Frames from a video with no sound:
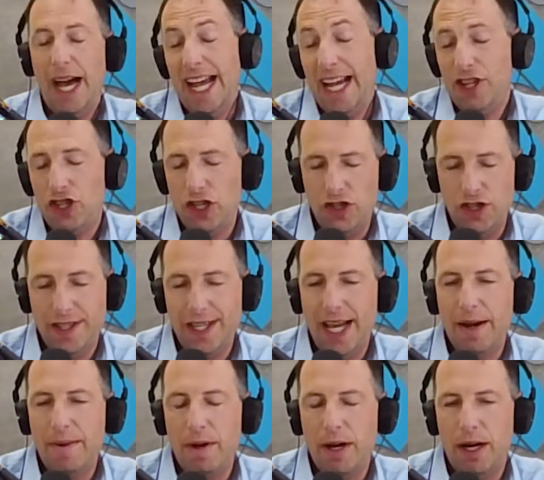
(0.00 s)
I actually just
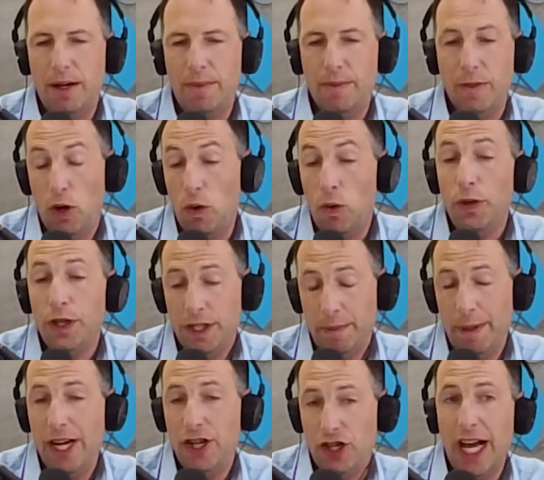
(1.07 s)
had the oldest
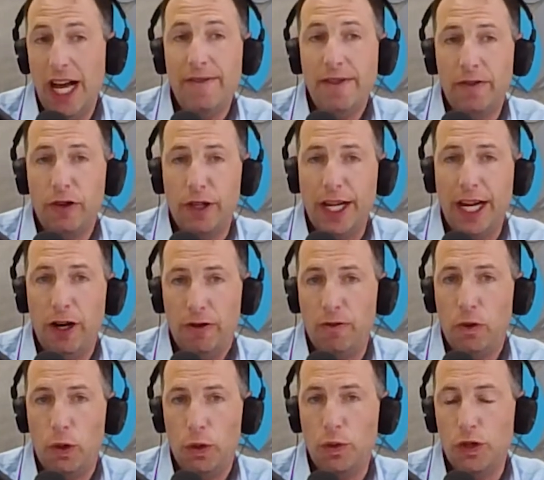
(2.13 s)
patient I've ever cared
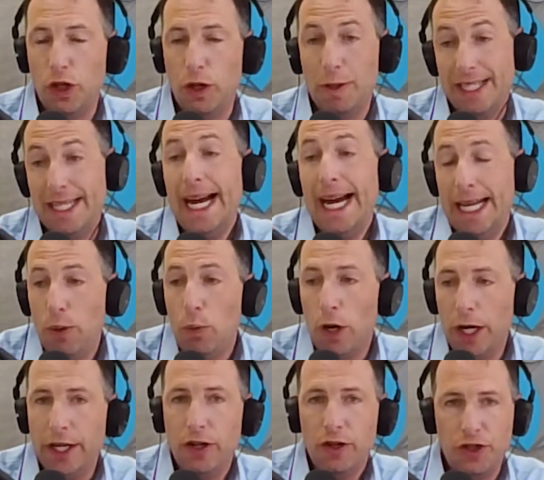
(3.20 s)
for, who's almost
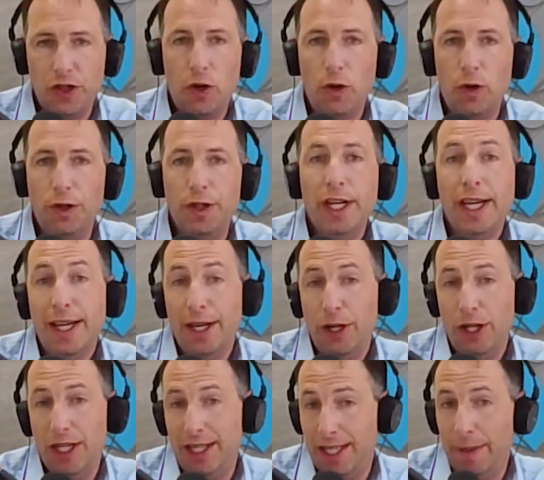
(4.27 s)
91 years old.
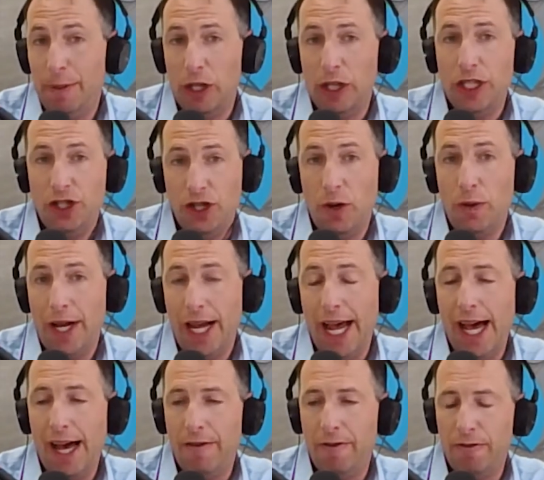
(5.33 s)
You typically don't
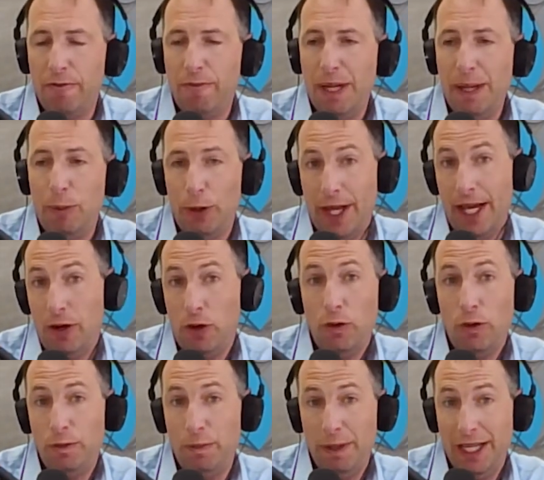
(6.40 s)
have people that
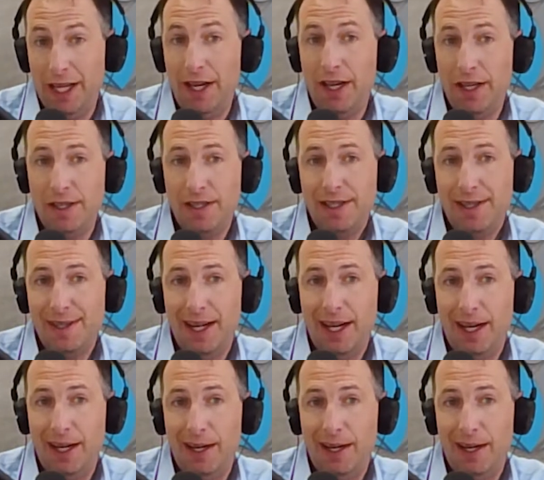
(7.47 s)
old because